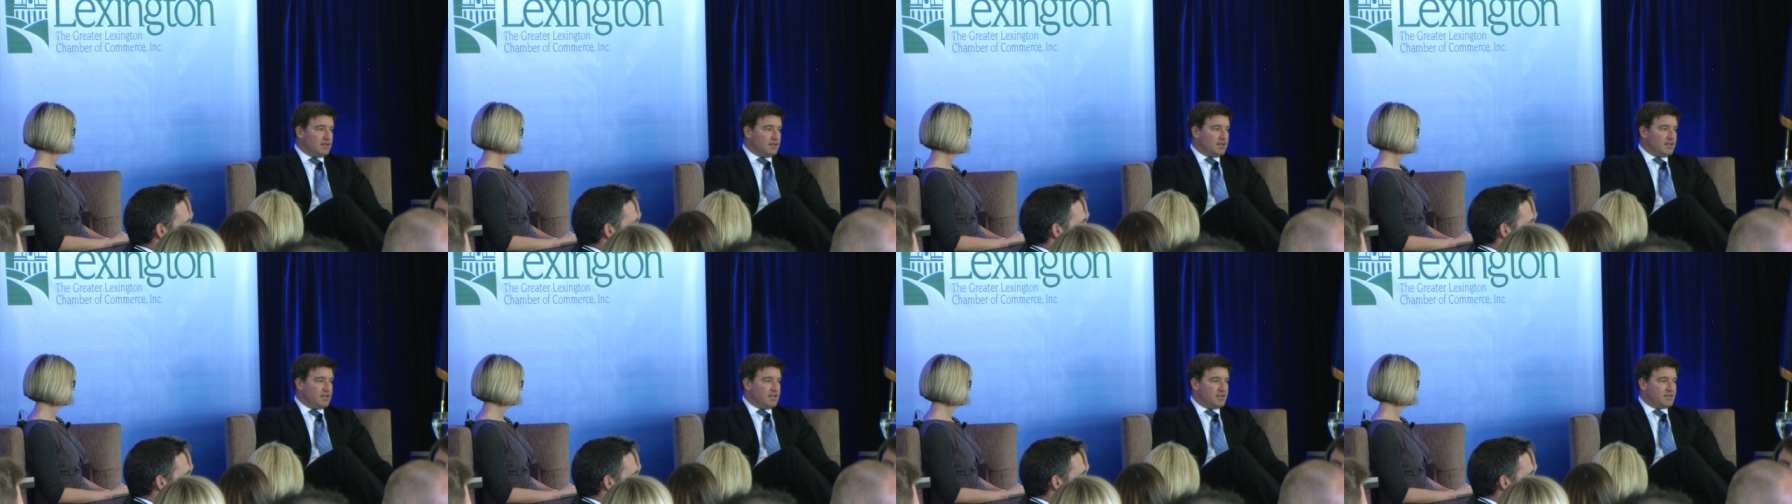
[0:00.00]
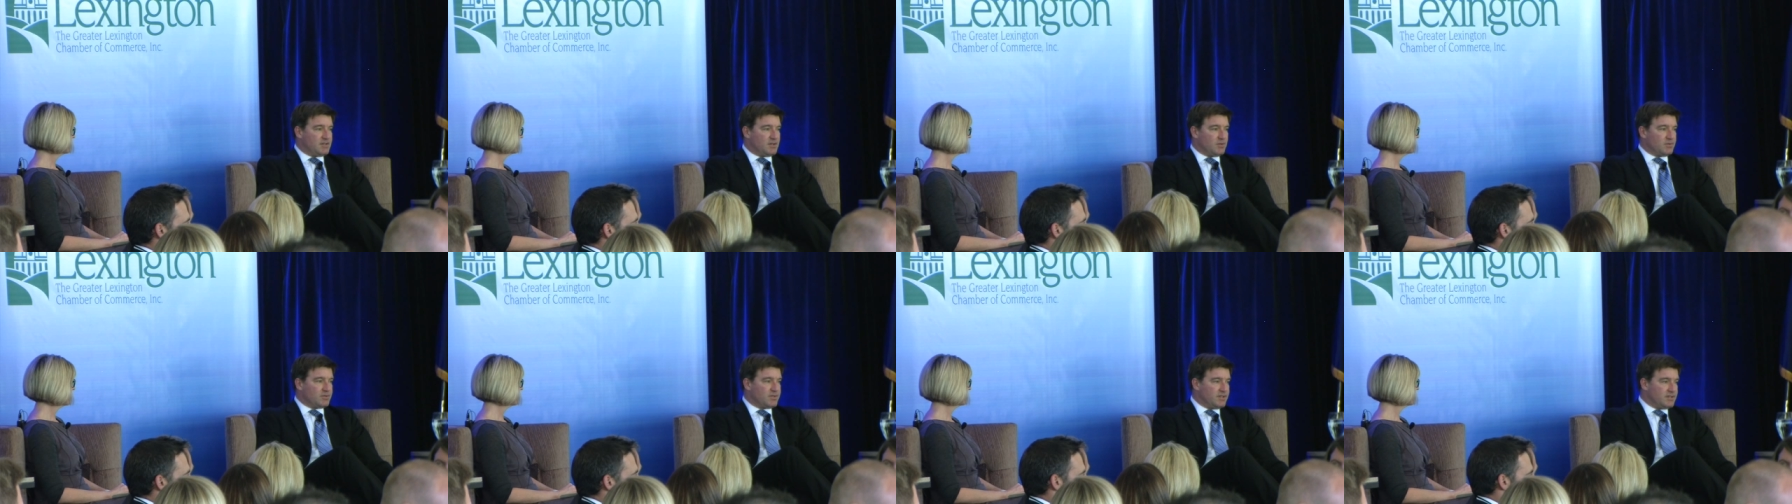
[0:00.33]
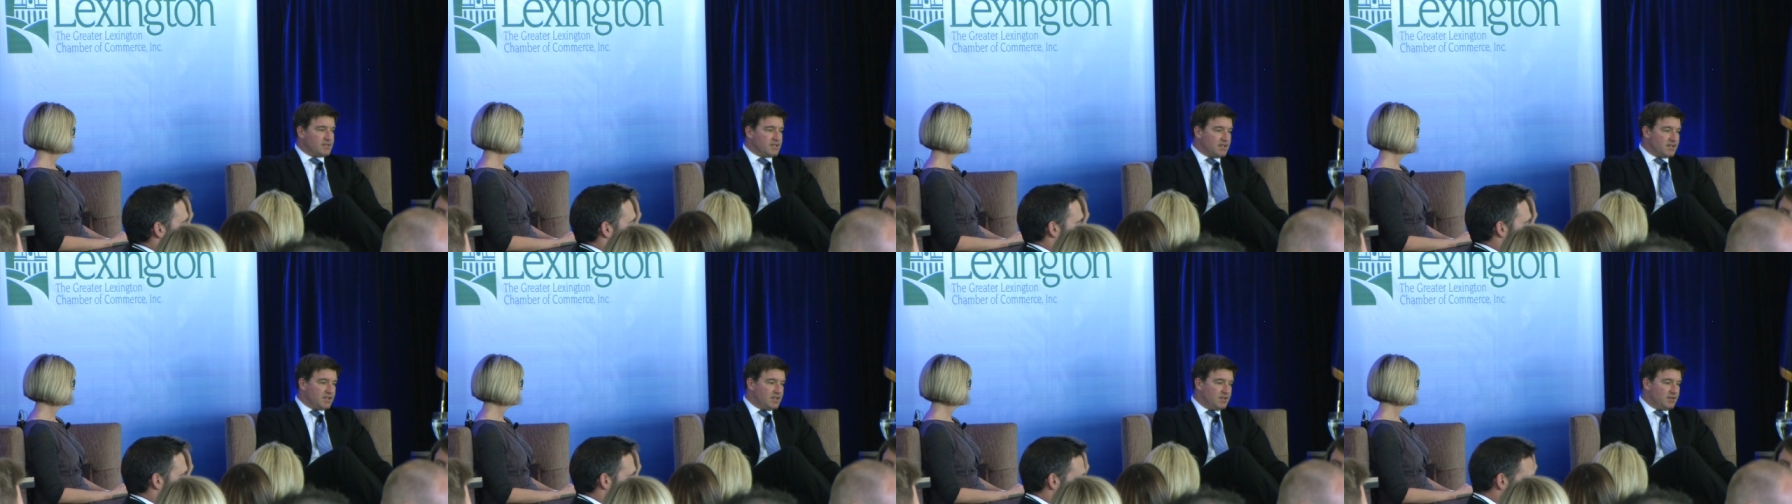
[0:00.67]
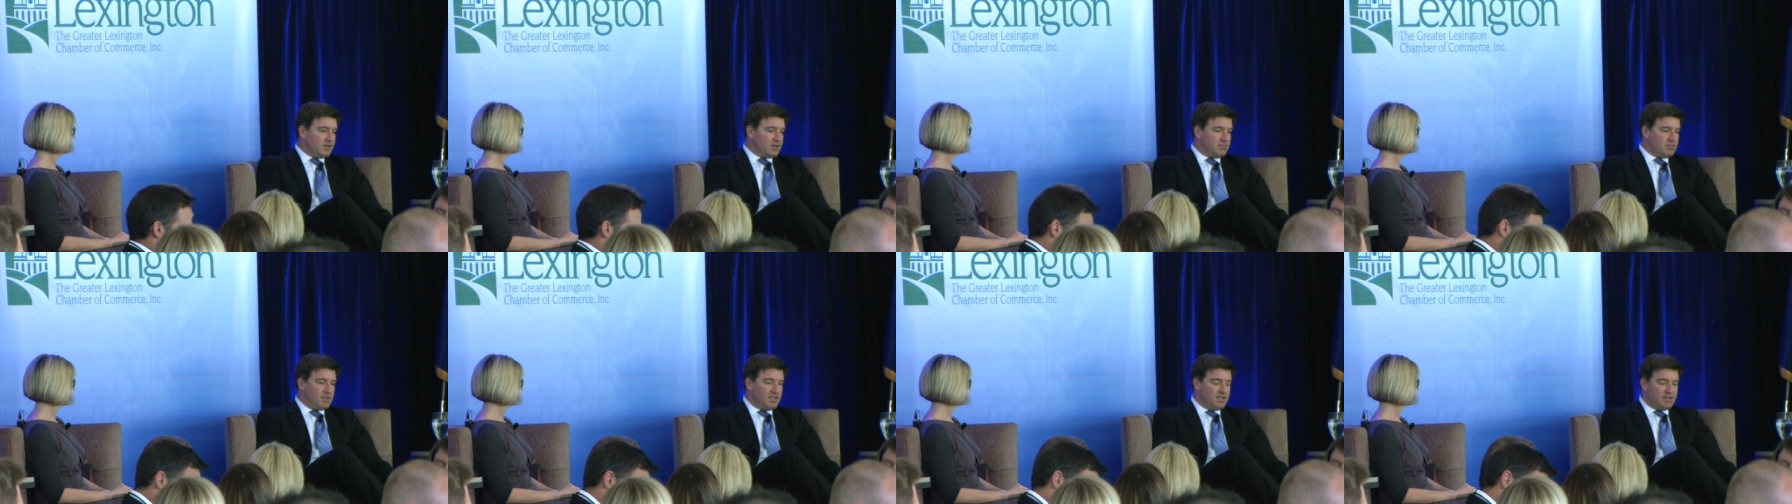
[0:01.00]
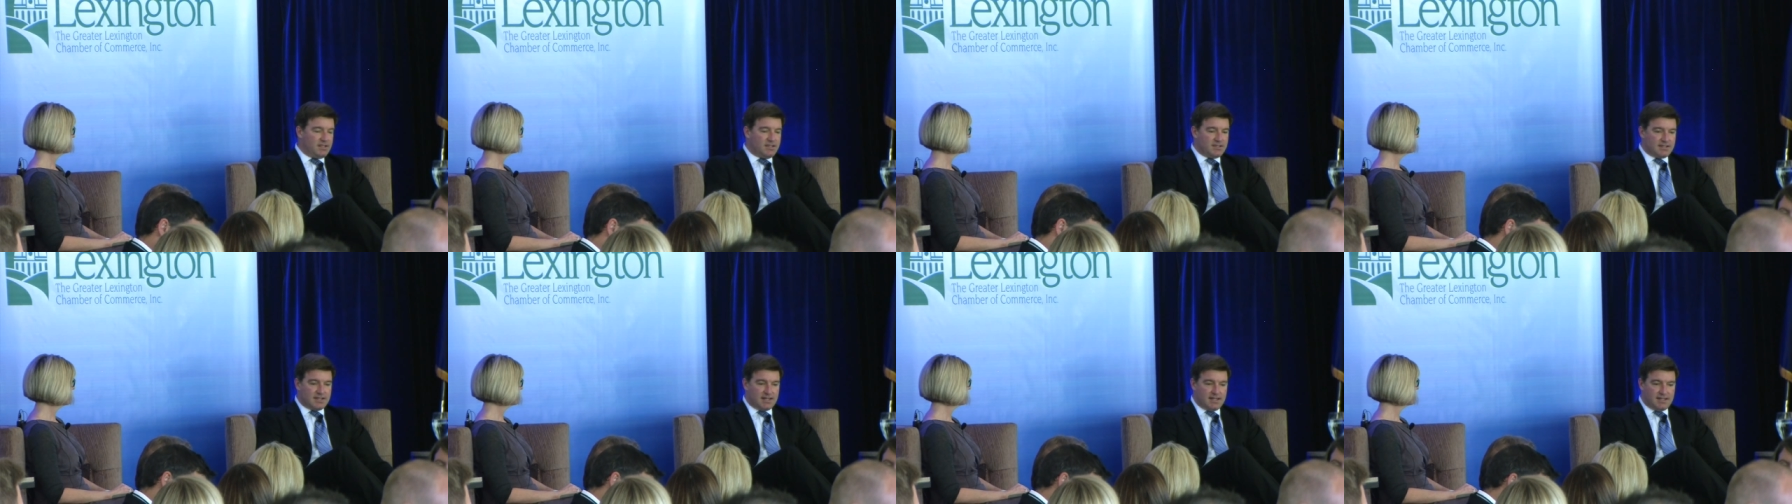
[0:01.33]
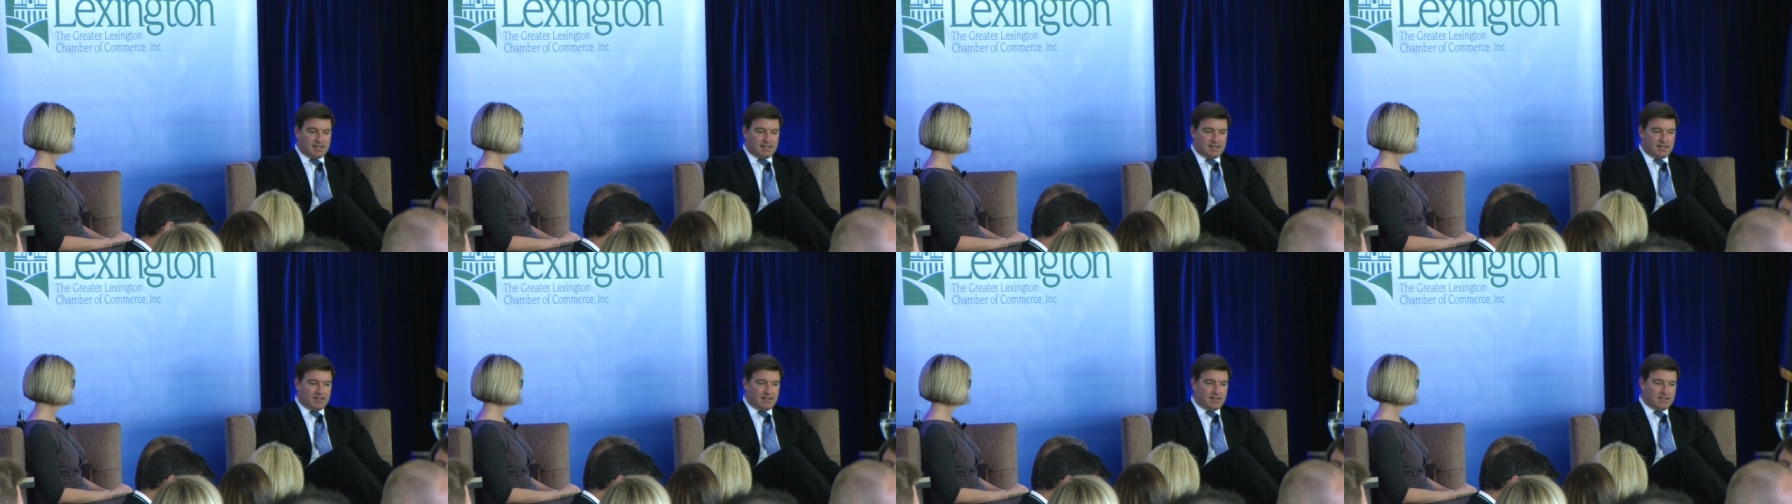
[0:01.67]
And they told Kentucky you could meet these
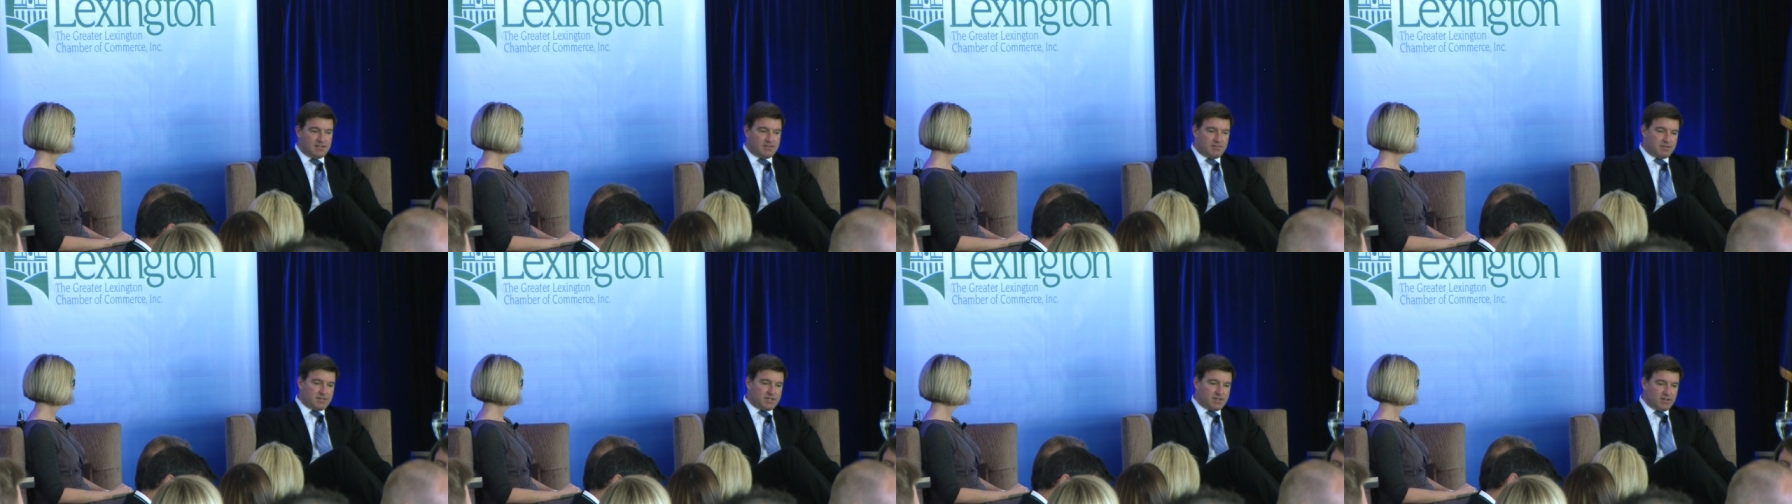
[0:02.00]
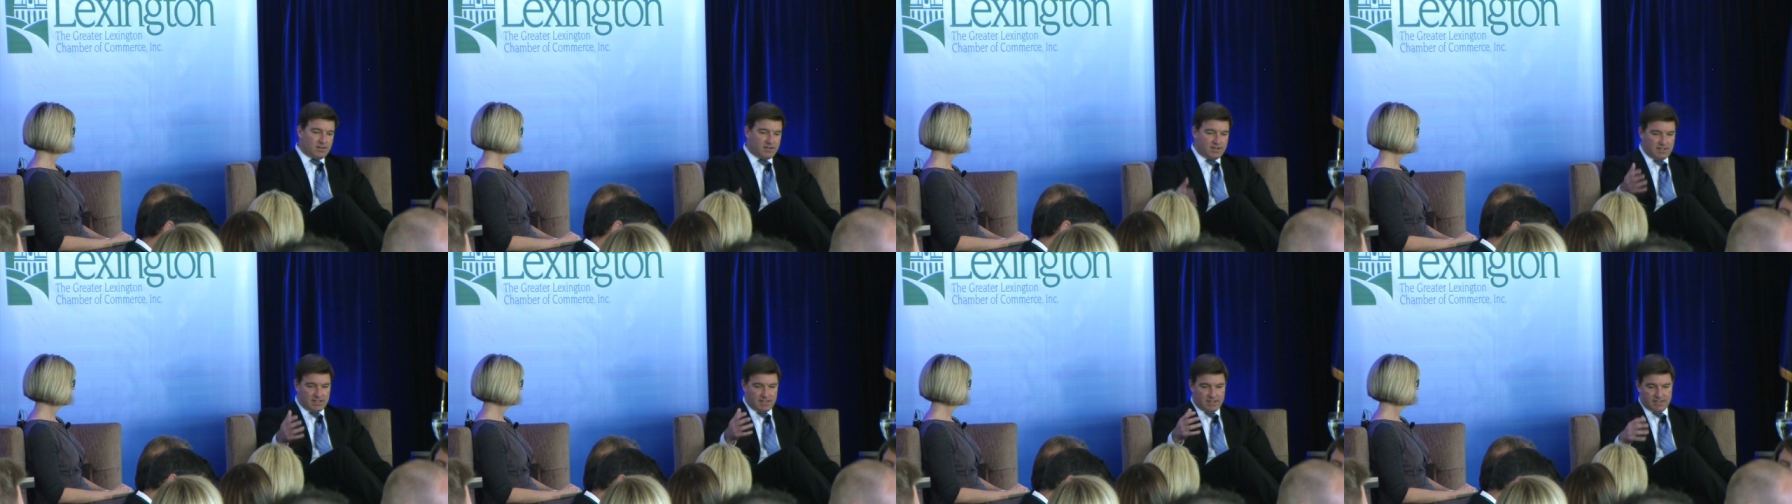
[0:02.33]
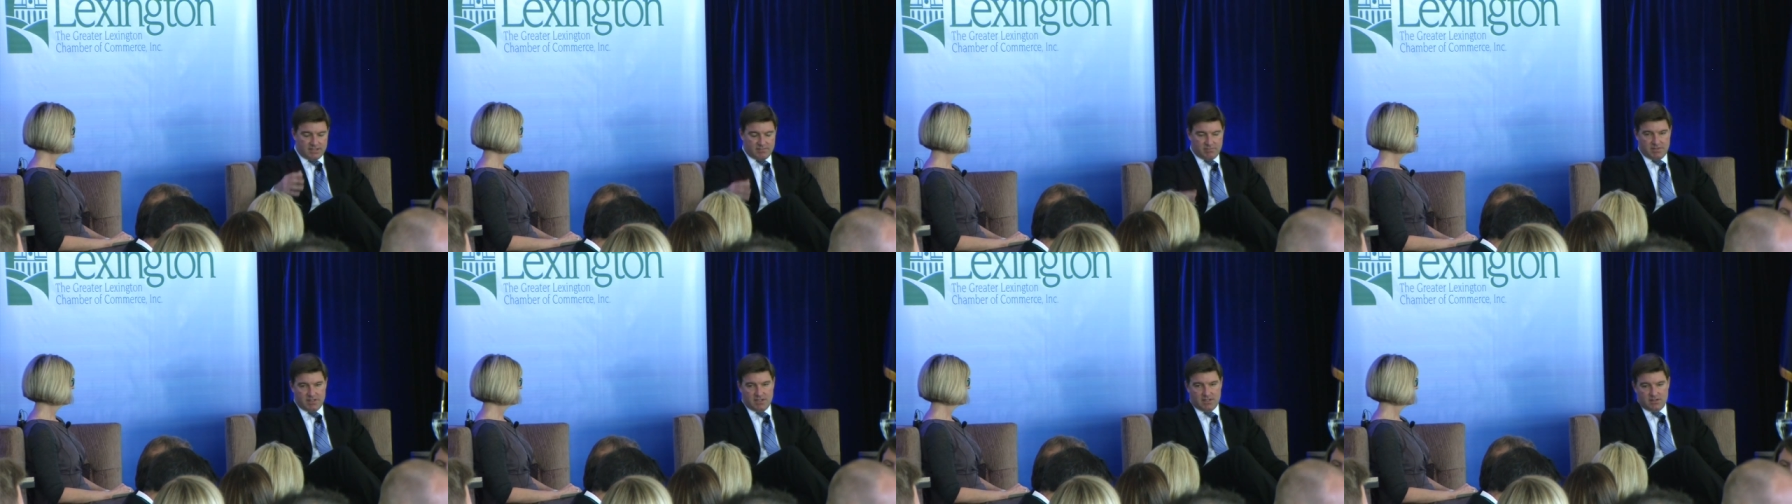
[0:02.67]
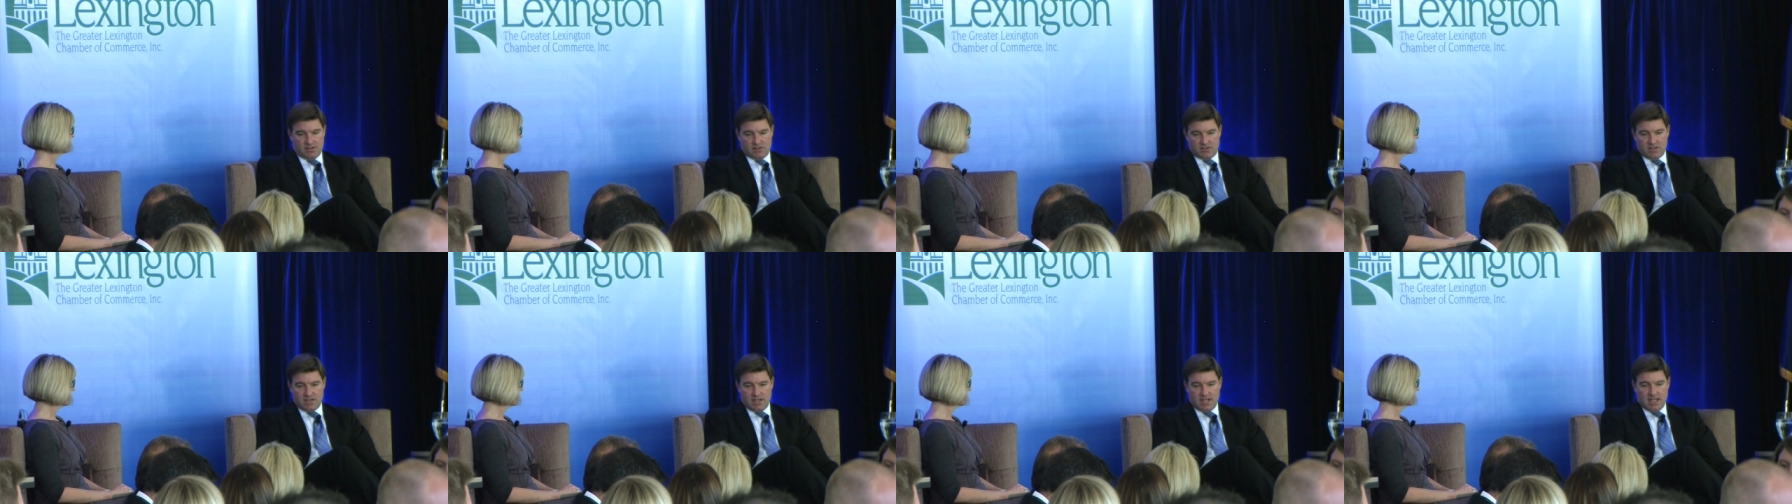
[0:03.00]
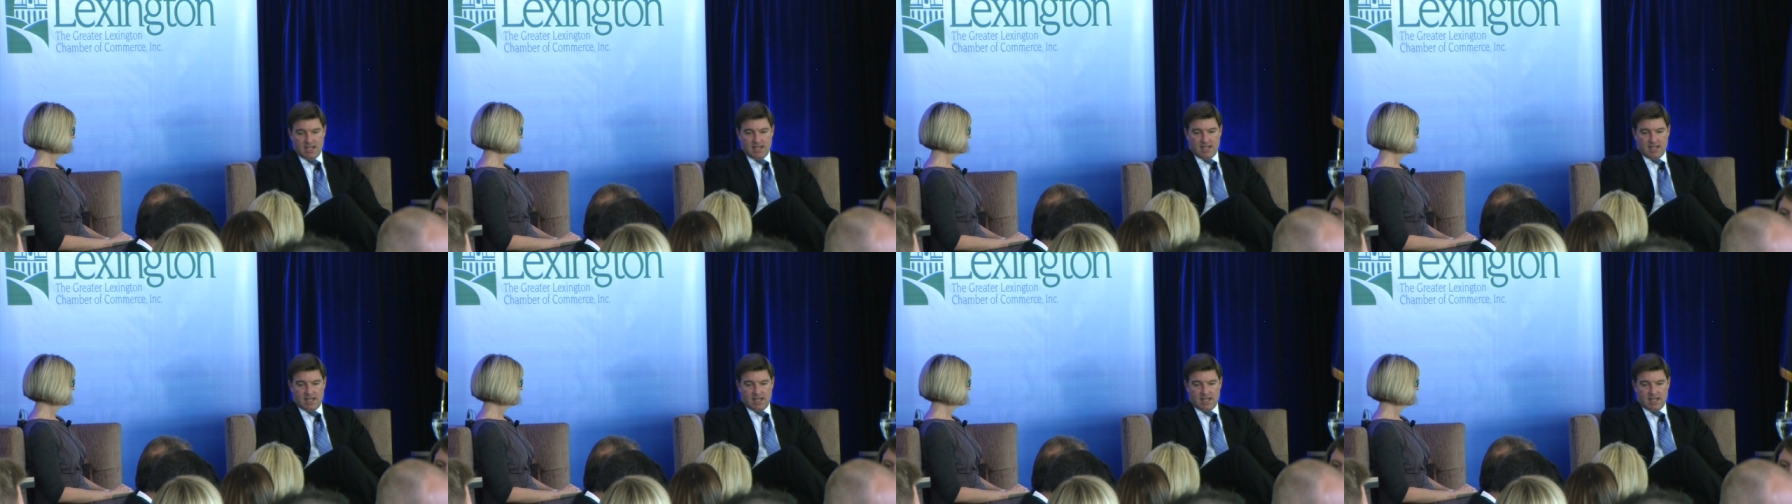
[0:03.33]
guidelines. They were talking to Les Peters.